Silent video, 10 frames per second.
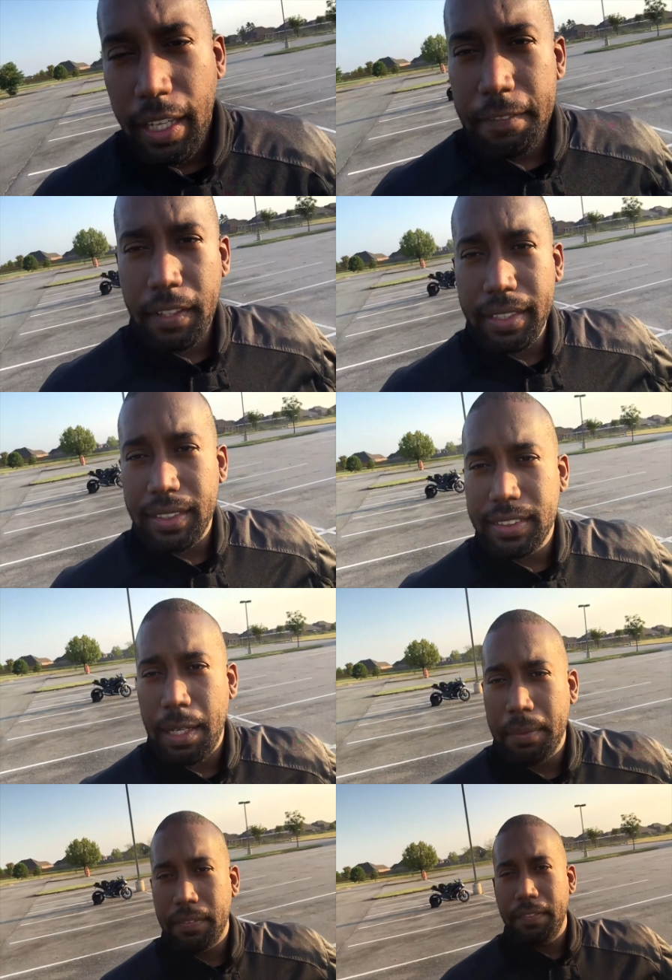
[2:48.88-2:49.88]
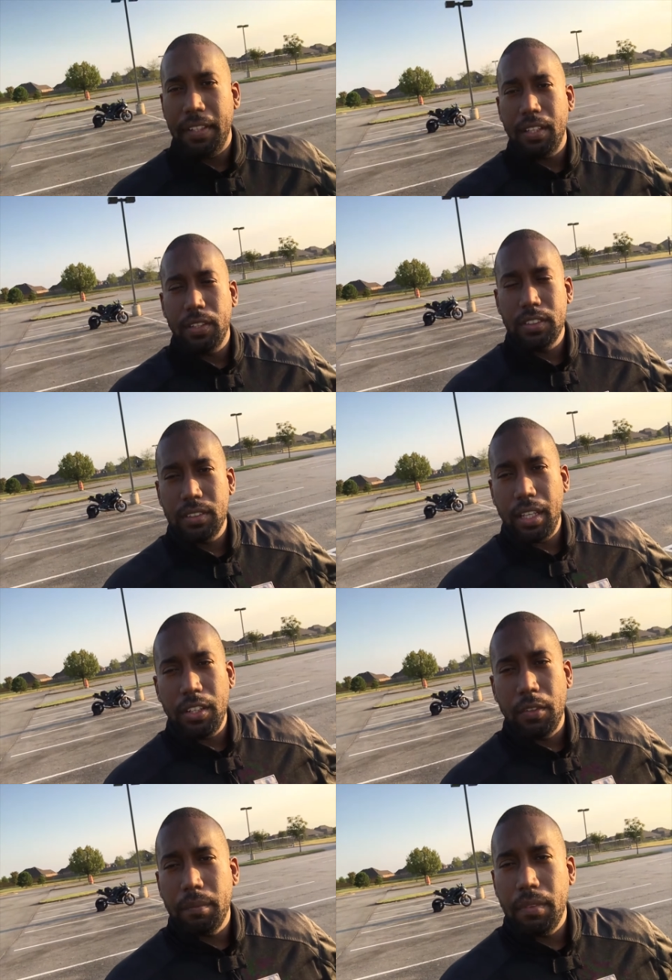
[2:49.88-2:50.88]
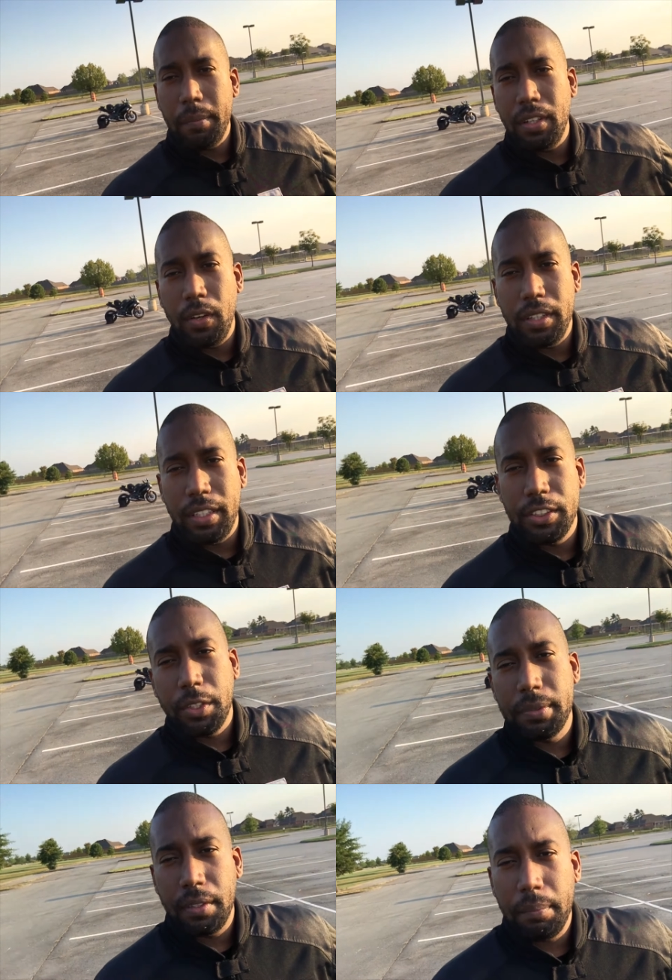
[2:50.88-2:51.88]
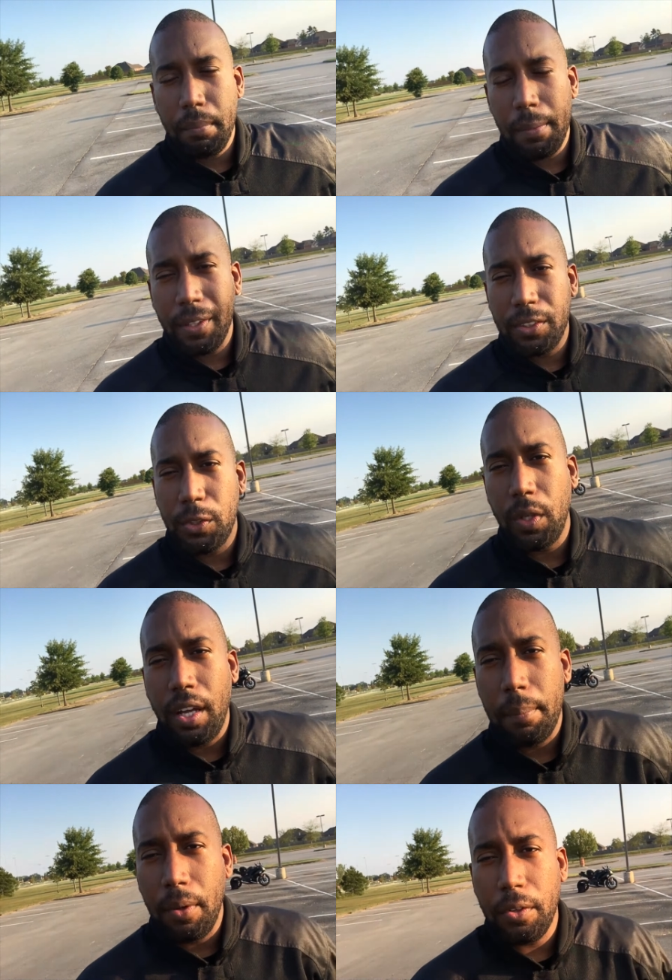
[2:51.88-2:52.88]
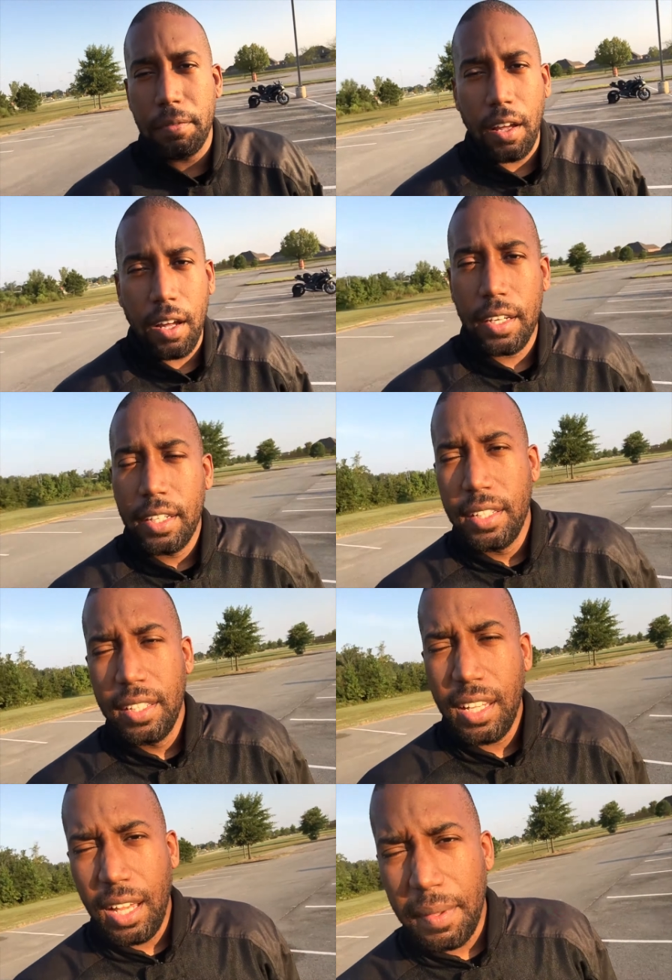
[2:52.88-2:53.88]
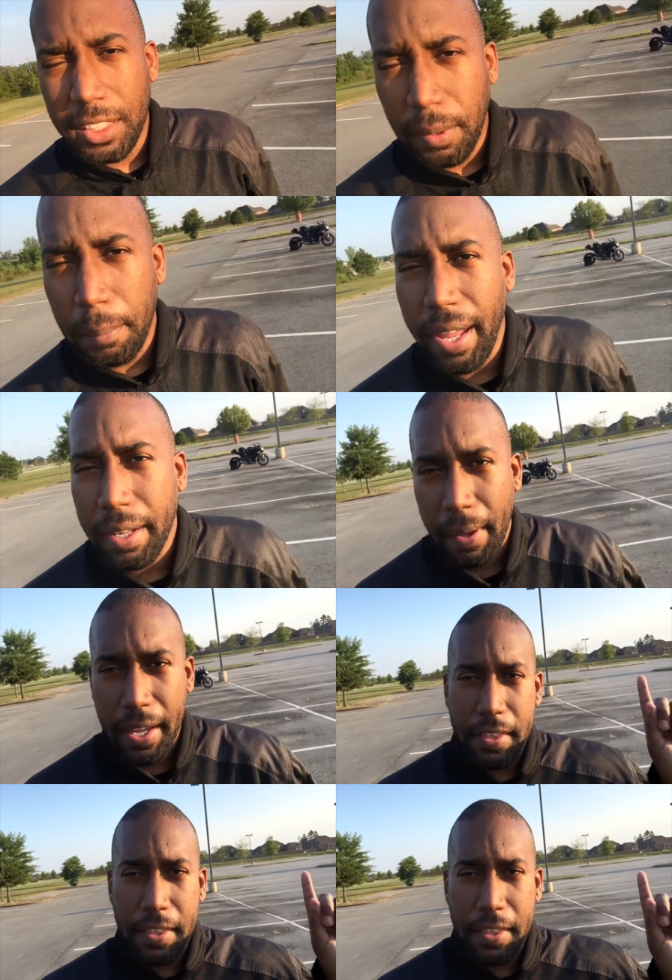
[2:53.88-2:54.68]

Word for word: If you like these type of videos, I don't know, let me know in the description. Maybe I'll do a moto vlog. Um, there's my bike back